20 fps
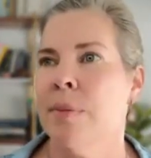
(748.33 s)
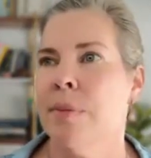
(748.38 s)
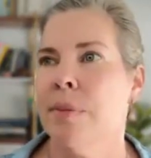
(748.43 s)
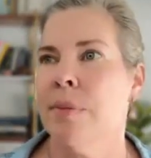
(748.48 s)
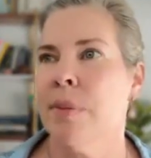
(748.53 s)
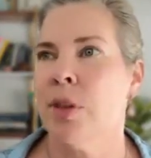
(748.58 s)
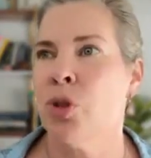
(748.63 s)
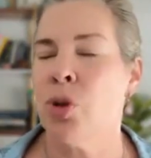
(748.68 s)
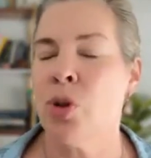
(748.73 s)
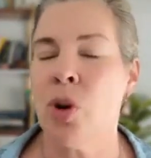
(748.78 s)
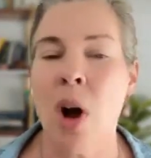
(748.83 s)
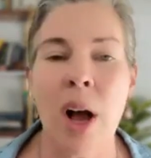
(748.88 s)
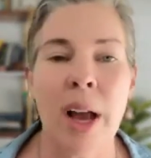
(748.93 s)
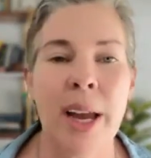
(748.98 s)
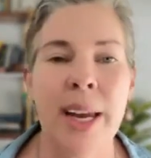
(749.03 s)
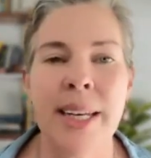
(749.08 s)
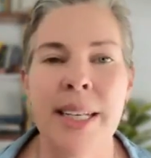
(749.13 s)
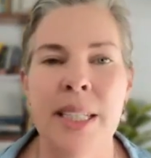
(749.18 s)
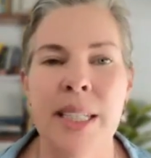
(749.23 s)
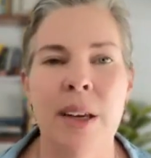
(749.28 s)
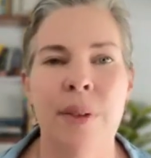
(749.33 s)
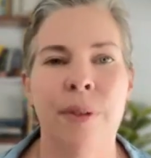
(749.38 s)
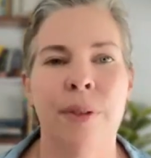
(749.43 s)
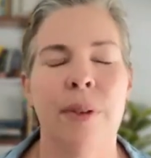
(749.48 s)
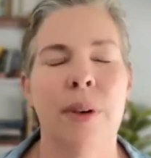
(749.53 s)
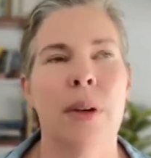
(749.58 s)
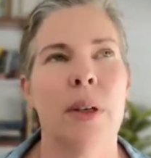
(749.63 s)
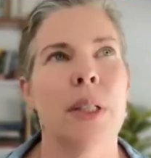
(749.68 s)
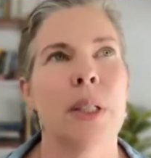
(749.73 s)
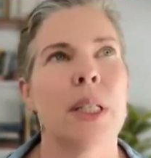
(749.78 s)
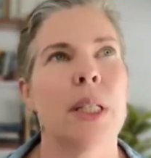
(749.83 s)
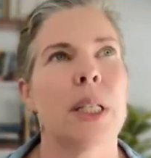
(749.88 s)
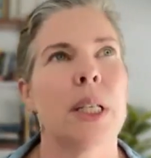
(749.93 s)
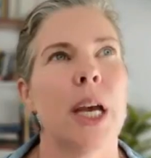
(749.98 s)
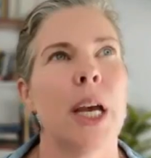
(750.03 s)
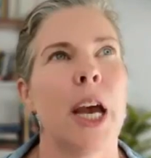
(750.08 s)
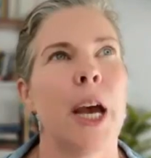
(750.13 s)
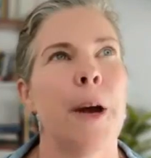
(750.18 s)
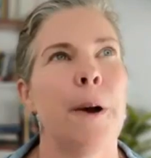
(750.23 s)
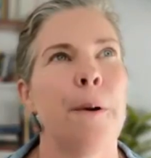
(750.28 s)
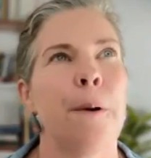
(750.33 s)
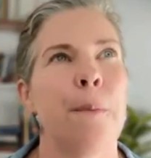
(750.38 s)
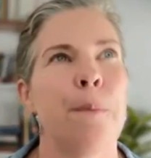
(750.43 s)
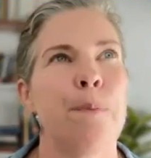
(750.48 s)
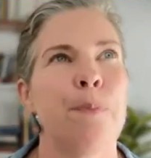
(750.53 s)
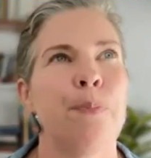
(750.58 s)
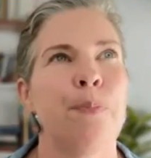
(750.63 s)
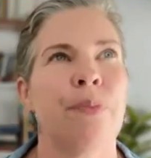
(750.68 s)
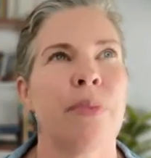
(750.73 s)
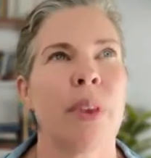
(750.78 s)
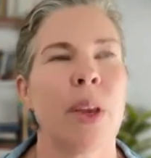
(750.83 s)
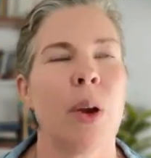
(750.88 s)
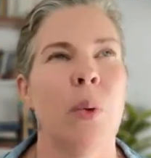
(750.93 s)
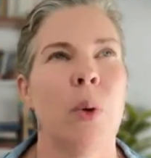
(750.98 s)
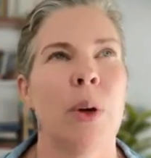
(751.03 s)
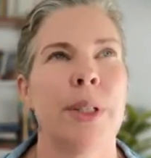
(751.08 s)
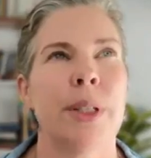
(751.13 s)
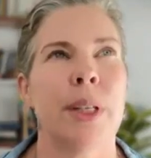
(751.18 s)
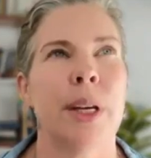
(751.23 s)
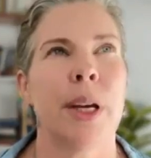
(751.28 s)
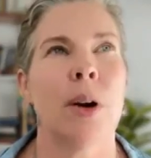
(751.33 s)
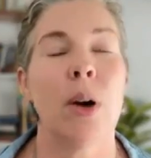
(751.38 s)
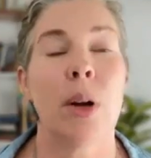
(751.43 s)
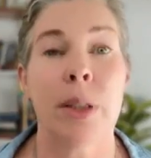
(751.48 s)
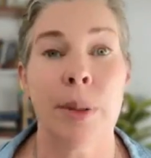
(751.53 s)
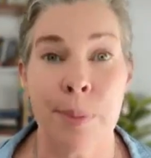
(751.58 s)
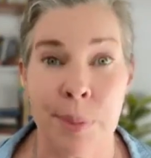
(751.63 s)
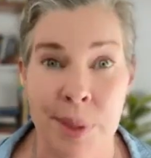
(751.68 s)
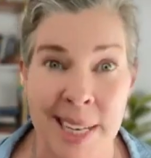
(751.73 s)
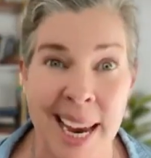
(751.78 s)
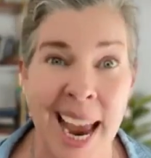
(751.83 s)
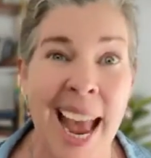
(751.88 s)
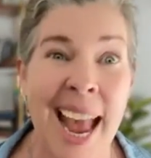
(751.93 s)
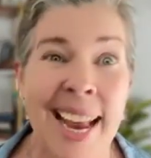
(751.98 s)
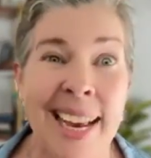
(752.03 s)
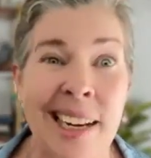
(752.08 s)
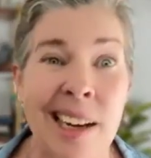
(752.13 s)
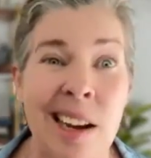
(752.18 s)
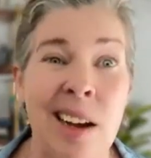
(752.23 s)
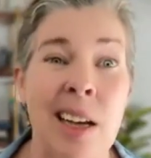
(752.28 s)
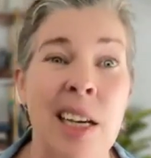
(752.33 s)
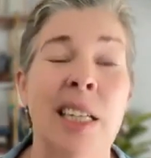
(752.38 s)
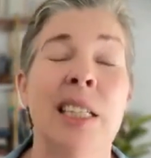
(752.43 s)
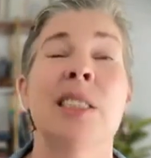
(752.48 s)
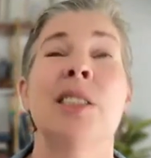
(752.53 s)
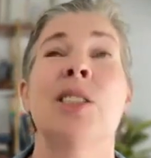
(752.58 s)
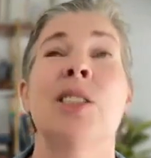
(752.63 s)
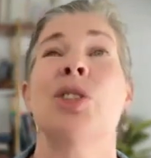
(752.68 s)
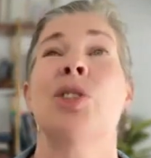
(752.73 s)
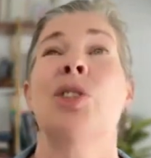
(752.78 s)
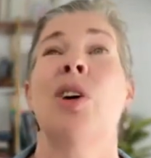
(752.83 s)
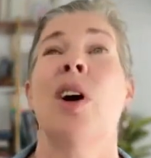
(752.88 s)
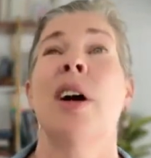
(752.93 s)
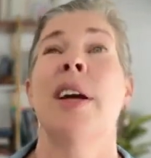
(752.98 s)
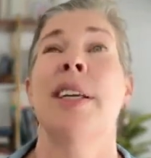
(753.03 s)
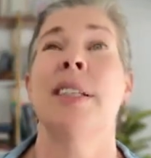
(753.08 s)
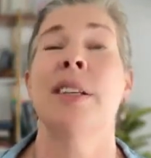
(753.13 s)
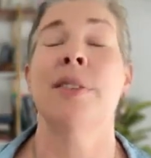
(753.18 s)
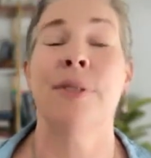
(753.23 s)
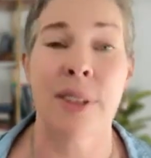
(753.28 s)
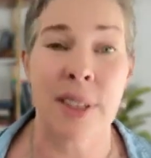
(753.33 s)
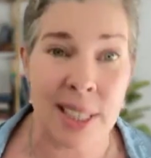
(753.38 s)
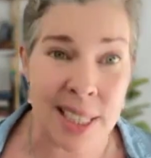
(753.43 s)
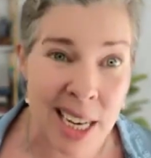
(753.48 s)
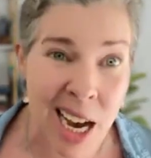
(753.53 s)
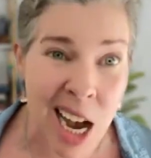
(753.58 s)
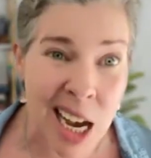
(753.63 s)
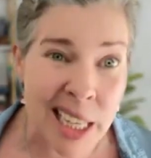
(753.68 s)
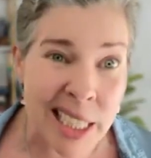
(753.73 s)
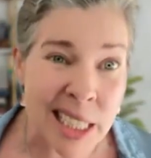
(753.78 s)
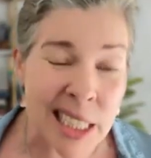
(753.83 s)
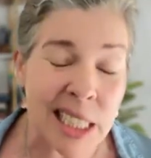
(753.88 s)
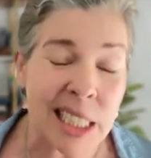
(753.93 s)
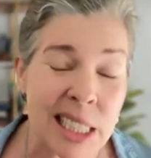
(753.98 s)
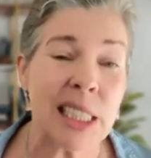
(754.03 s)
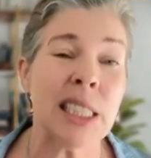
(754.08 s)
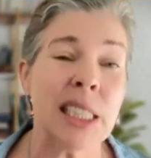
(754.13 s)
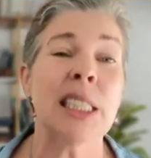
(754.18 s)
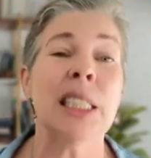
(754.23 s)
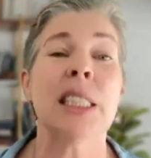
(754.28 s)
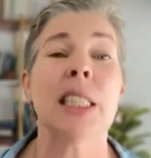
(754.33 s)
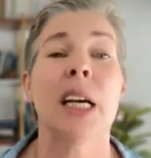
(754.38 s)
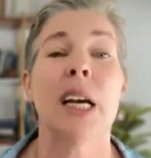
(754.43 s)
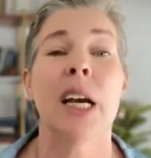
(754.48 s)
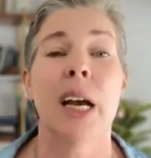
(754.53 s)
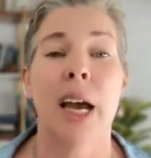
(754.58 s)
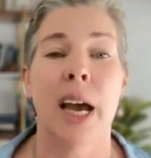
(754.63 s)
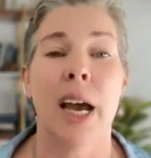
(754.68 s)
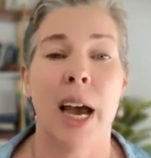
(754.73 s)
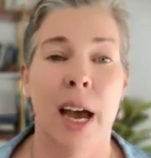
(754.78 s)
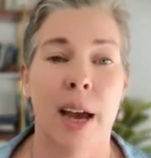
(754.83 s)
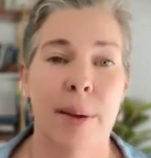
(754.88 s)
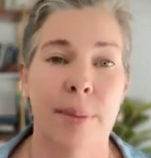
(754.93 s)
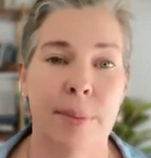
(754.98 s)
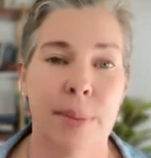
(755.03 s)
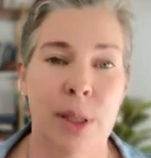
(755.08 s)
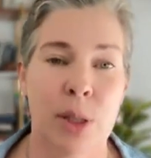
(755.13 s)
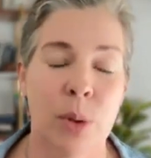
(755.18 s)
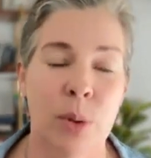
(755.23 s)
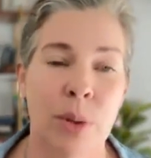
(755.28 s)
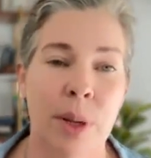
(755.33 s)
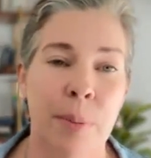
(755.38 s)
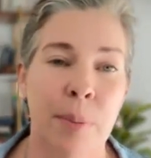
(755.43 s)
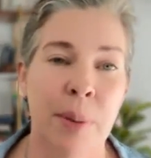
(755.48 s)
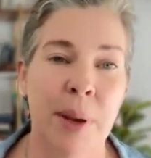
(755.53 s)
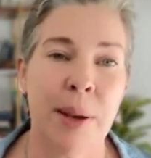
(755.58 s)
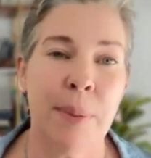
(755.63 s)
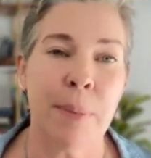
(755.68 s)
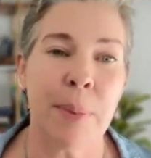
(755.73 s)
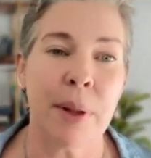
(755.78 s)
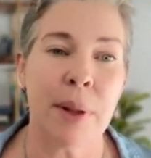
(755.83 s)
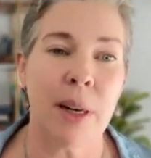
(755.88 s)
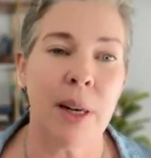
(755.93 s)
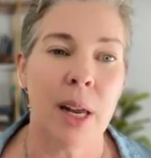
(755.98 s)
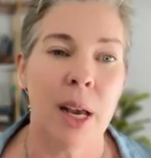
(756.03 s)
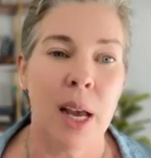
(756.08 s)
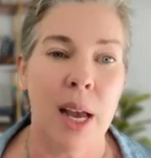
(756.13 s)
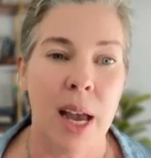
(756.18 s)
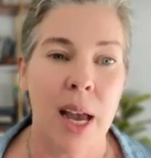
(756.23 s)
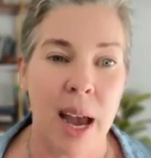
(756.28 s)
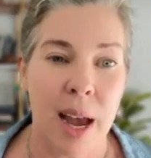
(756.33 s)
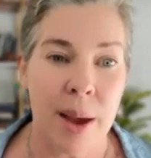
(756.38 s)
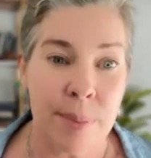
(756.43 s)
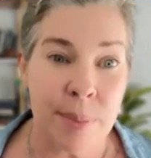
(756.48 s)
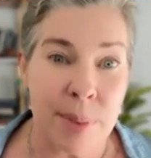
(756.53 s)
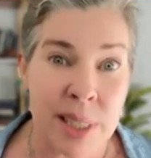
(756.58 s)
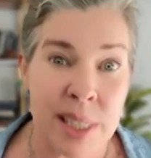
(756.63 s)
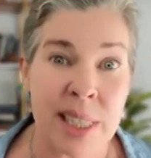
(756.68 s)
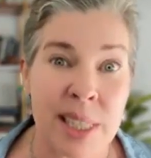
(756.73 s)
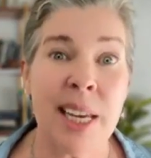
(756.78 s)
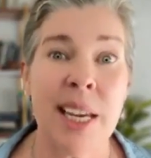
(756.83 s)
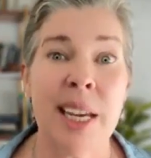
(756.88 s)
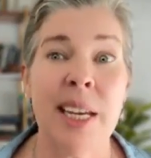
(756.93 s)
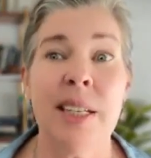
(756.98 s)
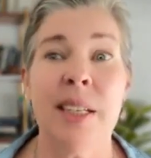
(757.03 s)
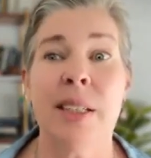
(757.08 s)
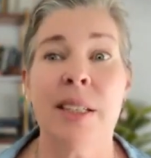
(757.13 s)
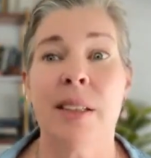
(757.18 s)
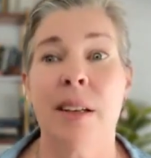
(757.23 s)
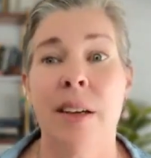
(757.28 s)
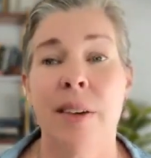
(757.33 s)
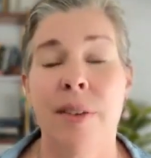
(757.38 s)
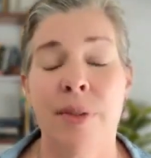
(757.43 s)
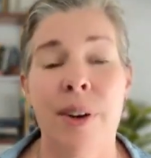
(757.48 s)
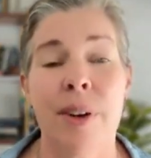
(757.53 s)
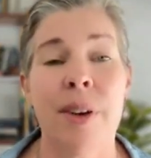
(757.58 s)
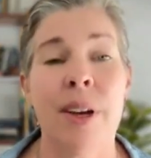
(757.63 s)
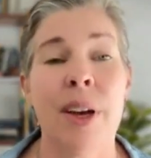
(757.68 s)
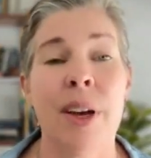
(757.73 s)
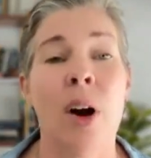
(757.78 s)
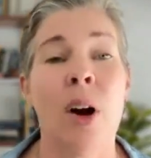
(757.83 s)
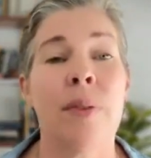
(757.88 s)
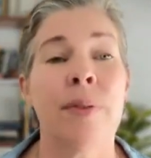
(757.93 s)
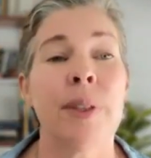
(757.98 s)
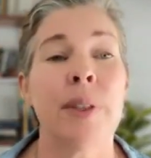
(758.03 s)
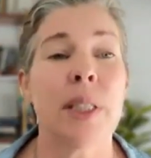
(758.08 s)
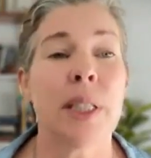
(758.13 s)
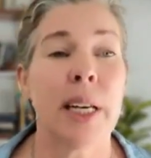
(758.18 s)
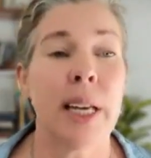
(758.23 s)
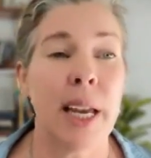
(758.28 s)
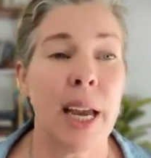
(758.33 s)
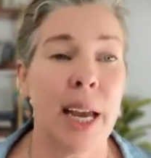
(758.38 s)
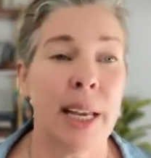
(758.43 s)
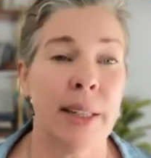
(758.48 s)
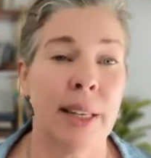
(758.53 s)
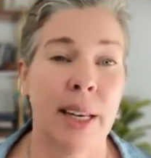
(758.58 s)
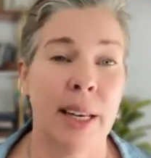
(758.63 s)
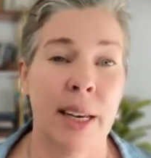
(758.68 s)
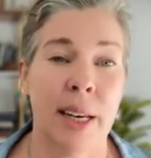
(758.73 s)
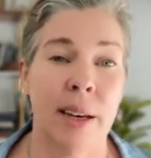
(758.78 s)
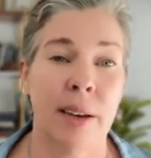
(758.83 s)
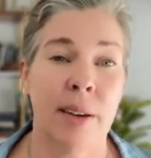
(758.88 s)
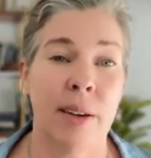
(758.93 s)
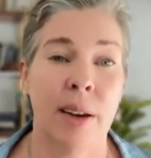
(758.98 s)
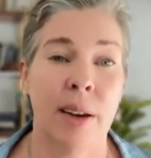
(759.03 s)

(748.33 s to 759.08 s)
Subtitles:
Try different, what do they call them, taglines, try different titles, so that people see it very obviously and they